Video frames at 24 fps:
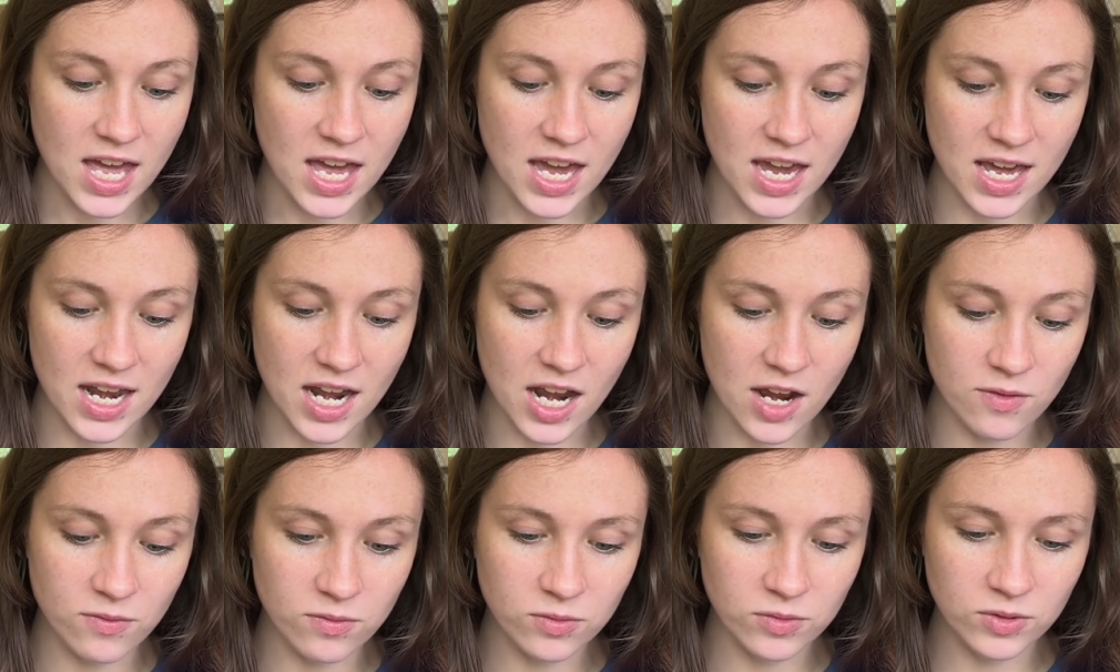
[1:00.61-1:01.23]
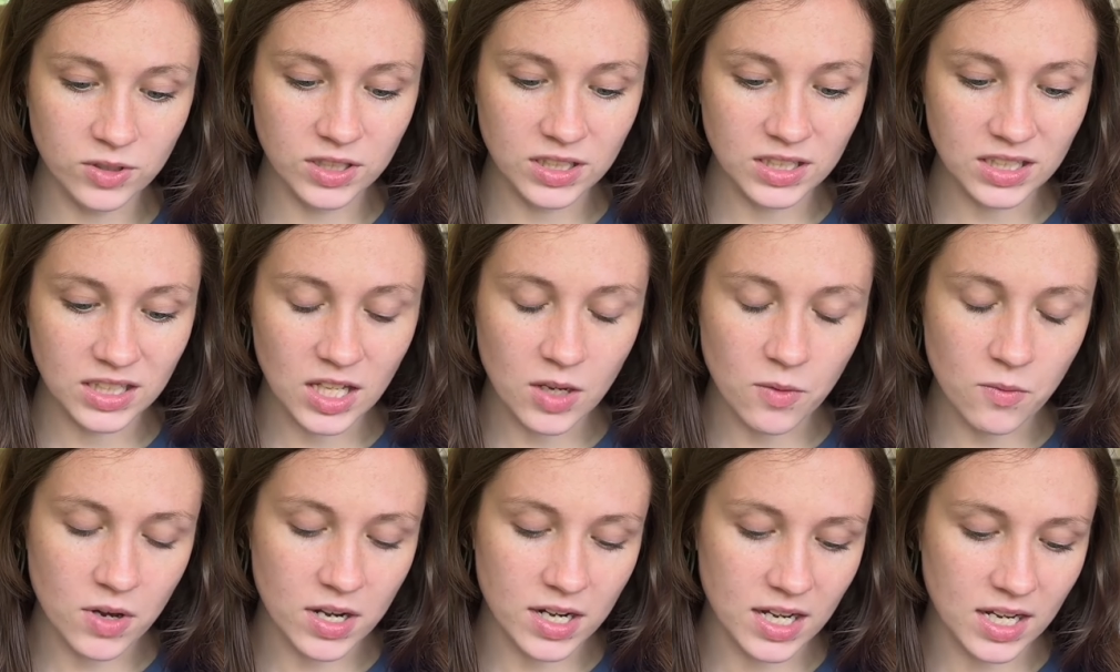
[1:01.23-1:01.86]
and I
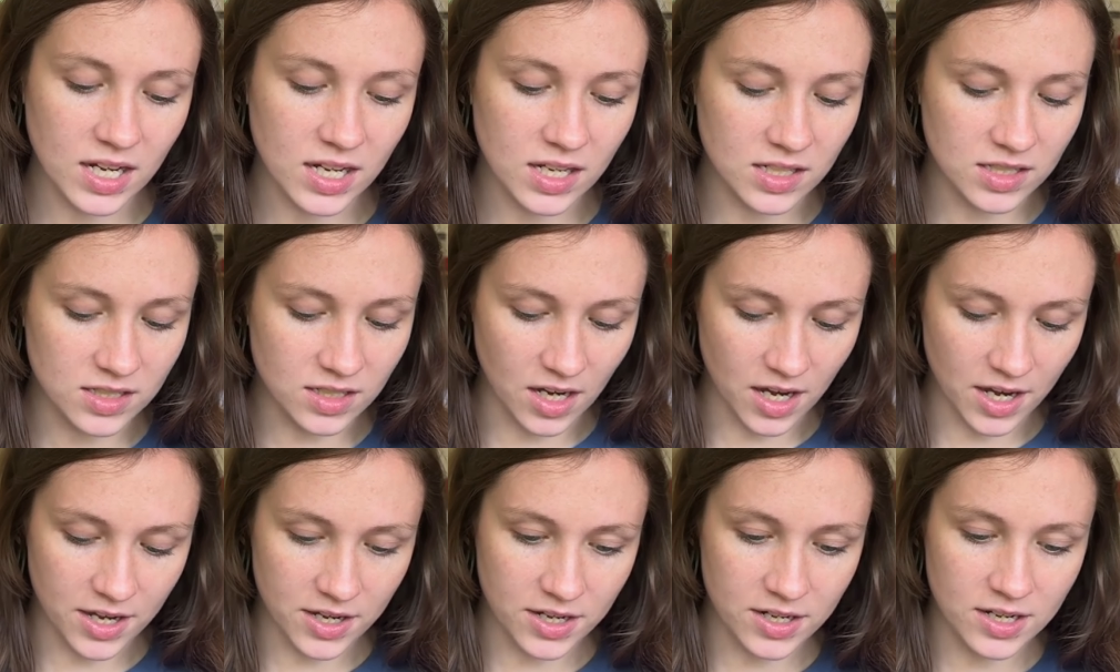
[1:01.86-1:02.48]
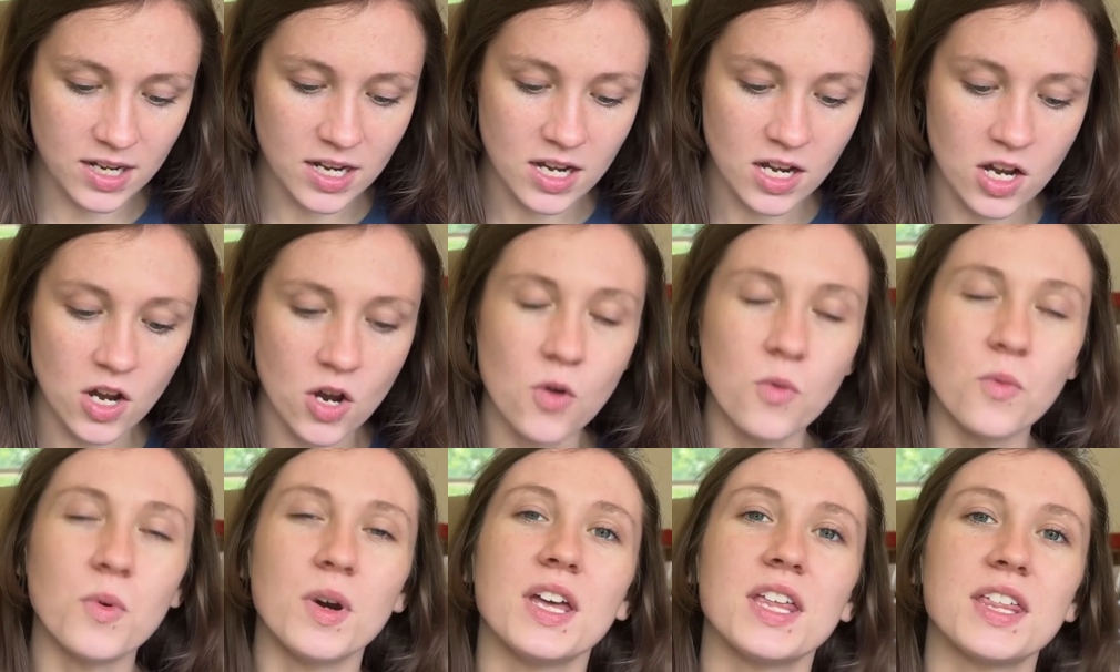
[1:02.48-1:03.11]
really want to get done
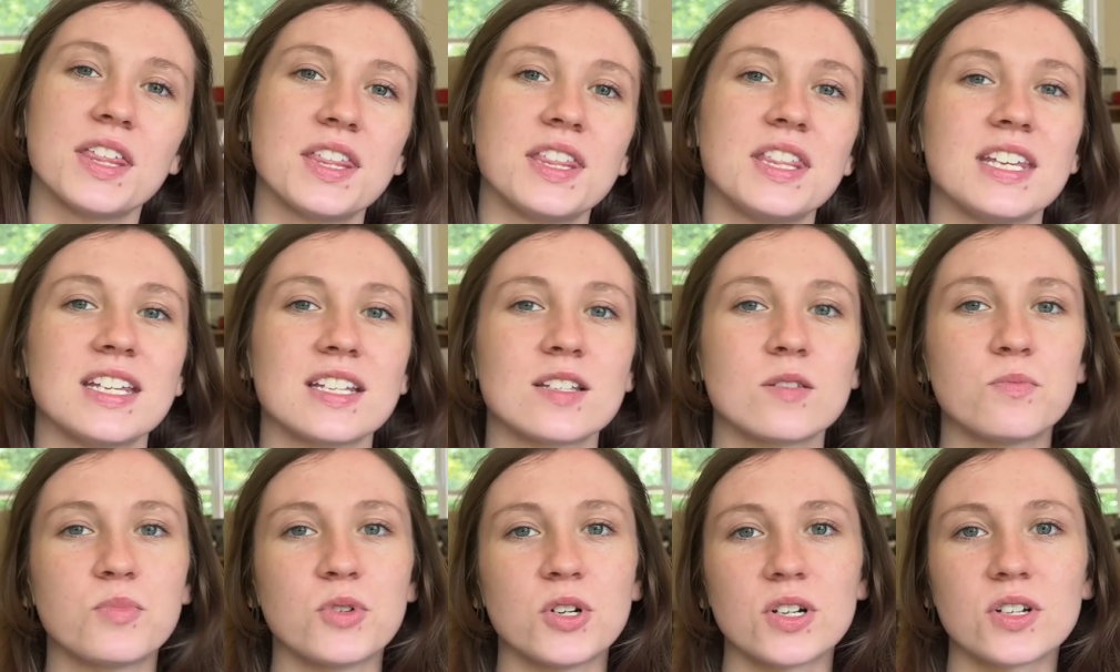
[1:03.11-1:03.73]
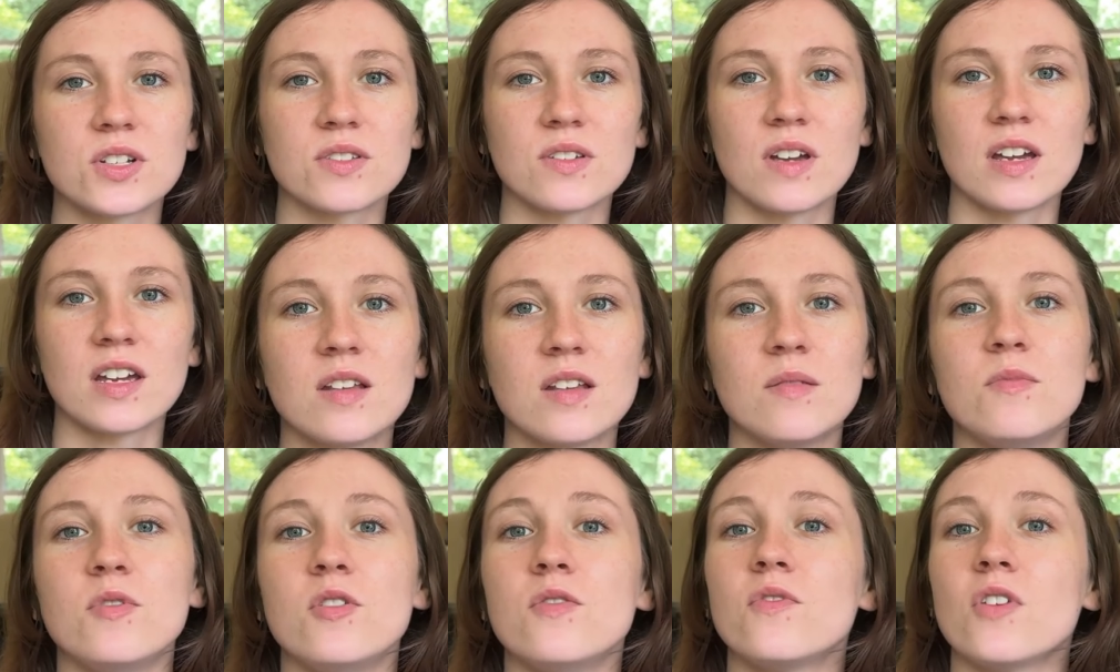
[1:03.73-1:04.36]
with this book so I
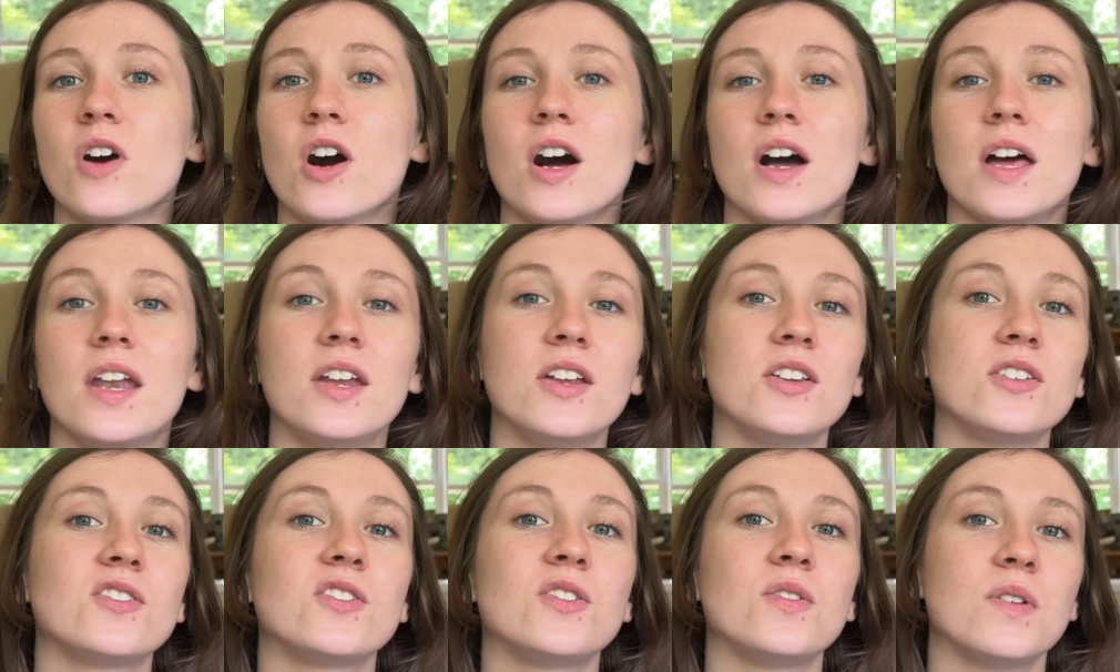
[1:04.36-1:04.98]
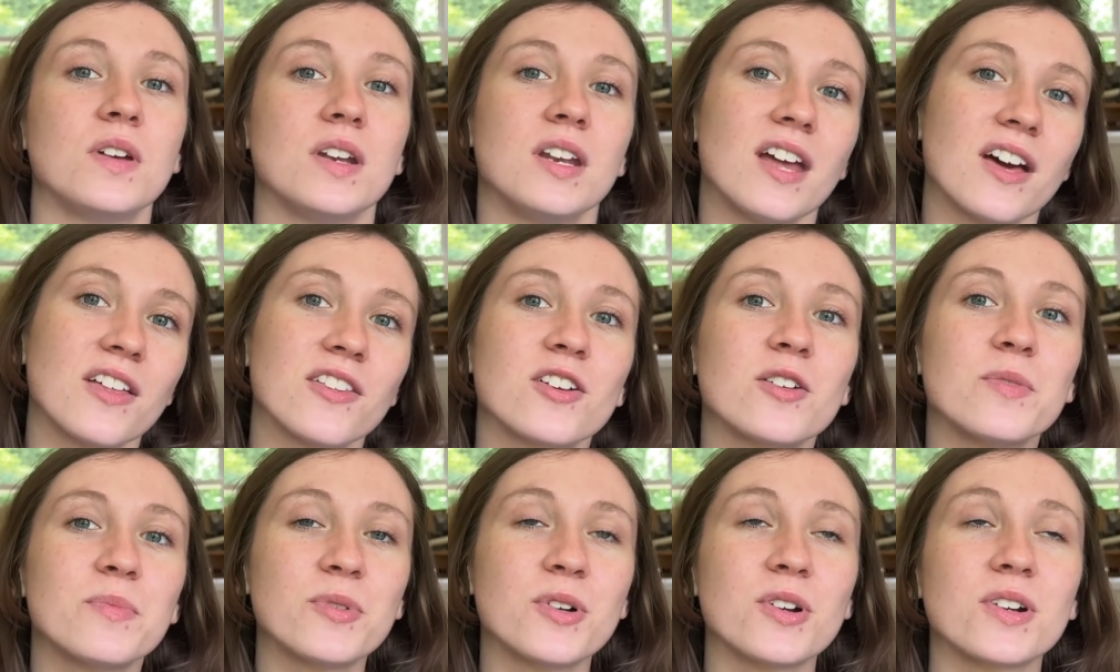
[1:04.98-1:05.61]
move on to
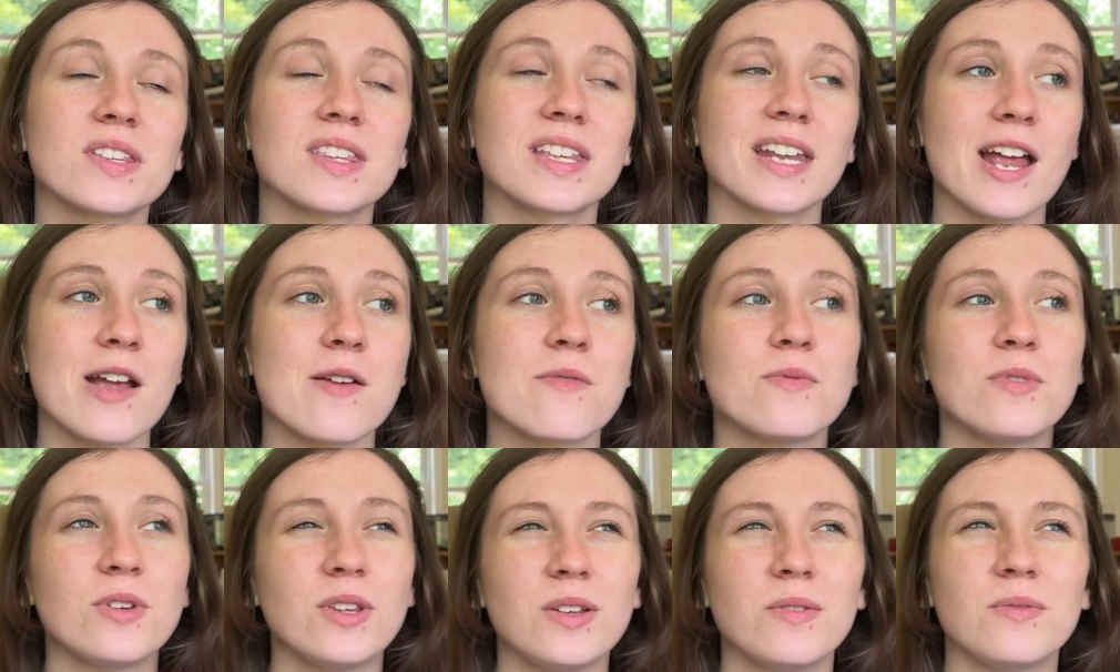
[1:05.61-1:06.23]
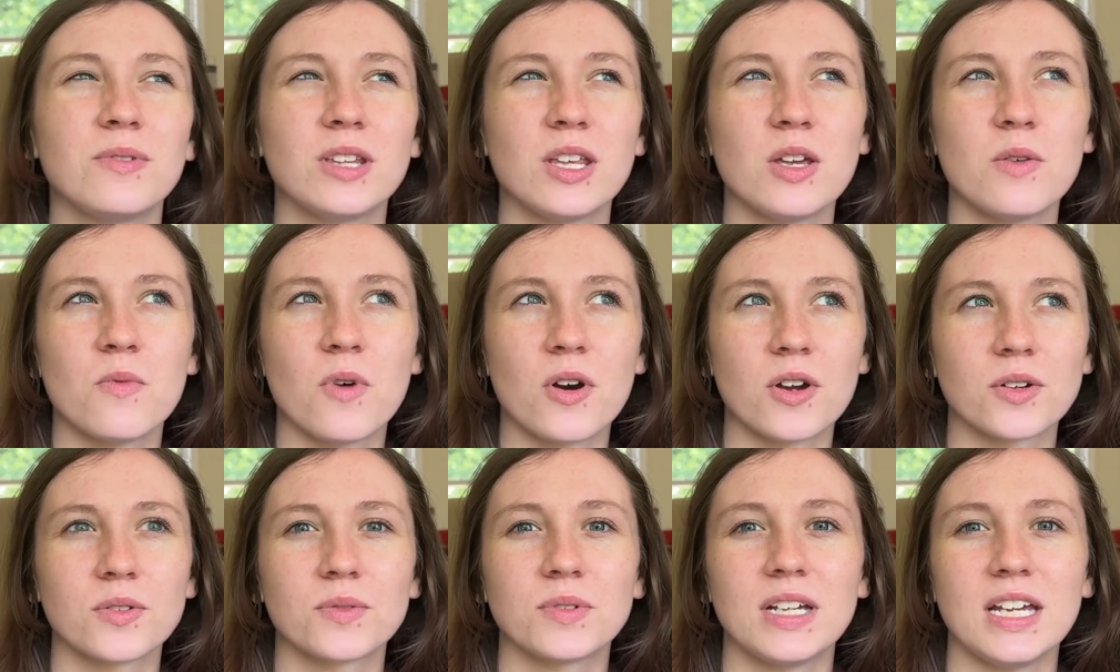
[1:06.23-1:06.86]
another book that I really
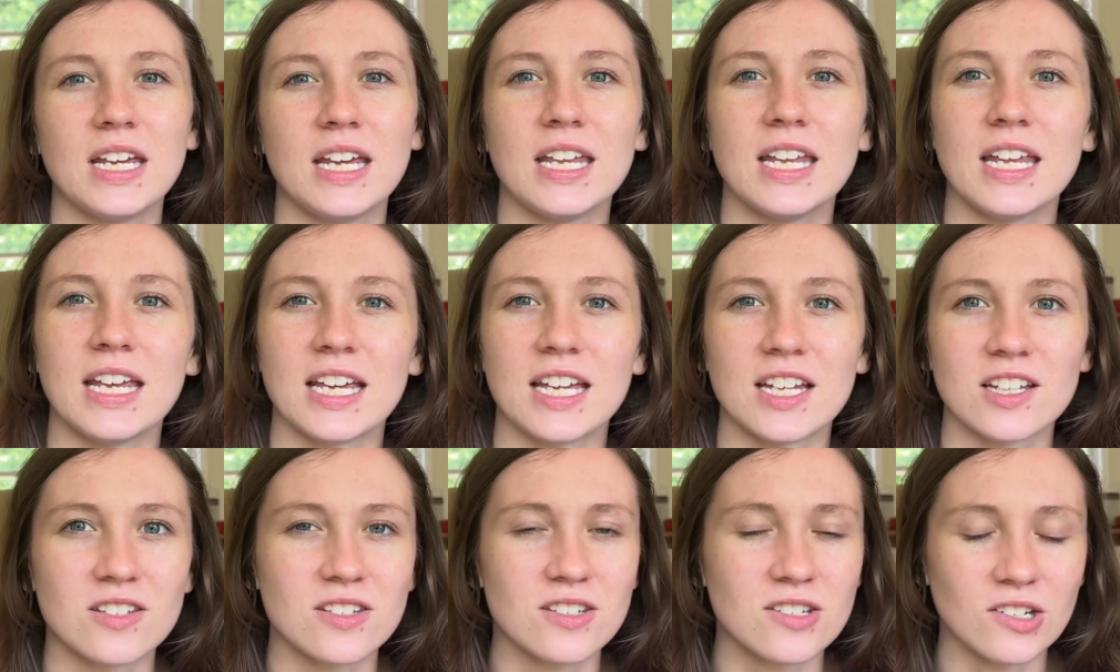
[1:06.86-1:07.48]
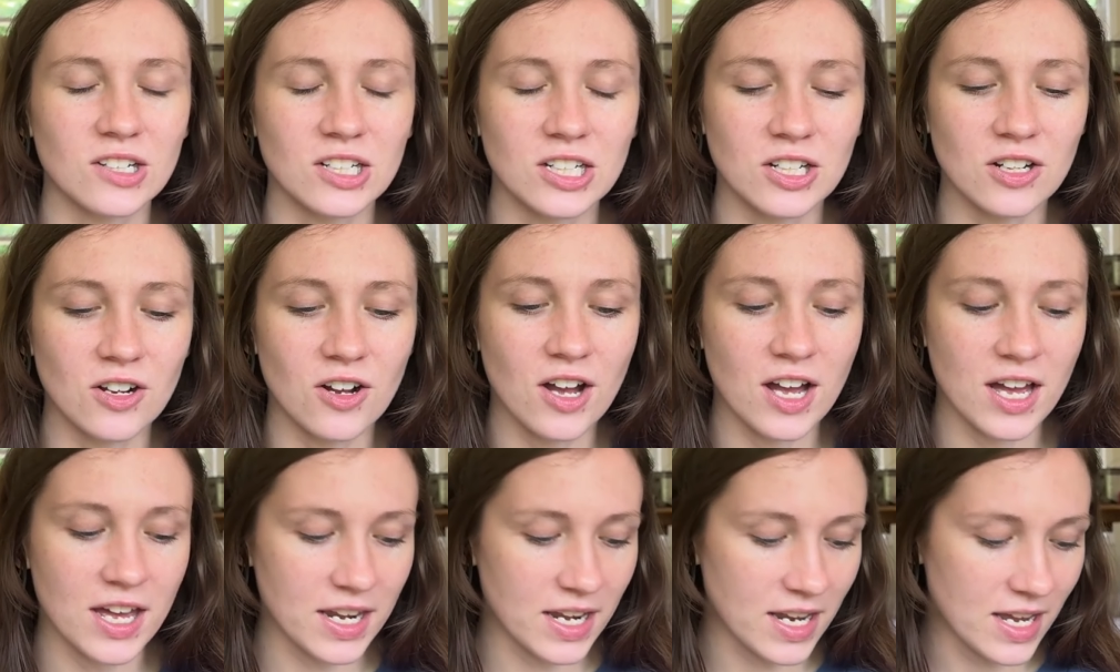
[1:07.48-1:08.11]
want to read and get started
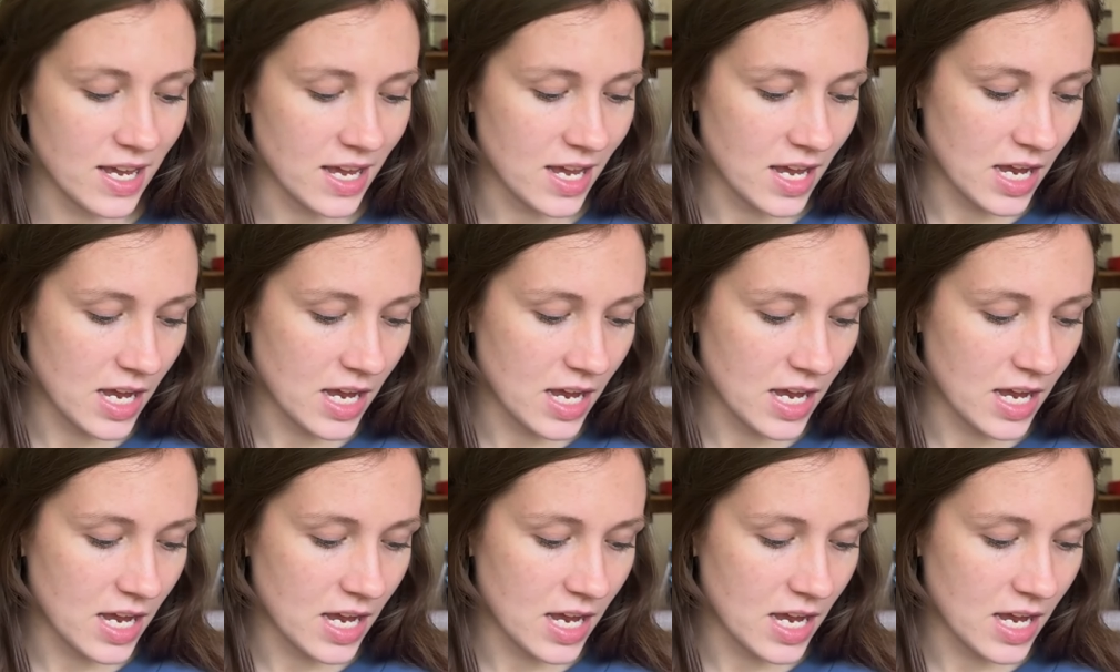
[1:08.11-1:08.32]
on.